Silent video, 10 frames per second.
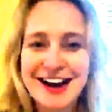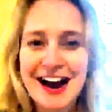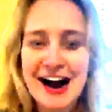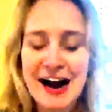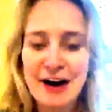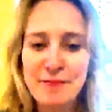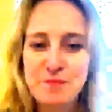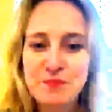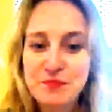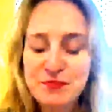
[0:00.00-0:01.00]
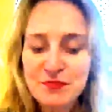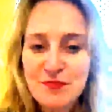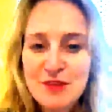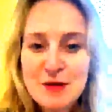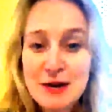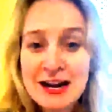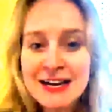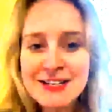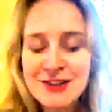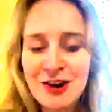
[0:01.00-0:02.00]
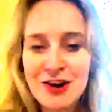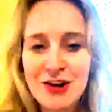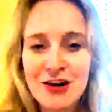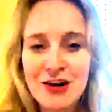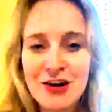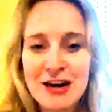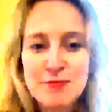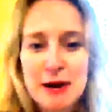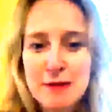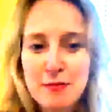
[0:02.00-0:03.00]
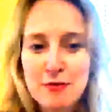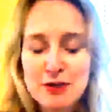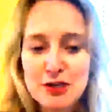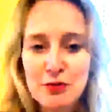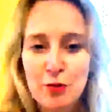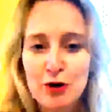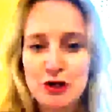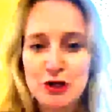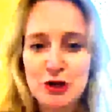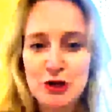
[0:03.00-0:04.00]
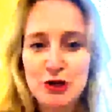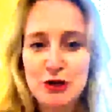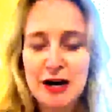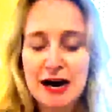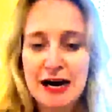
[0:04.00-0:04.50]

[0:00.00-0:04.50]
But yeah, so these people just want to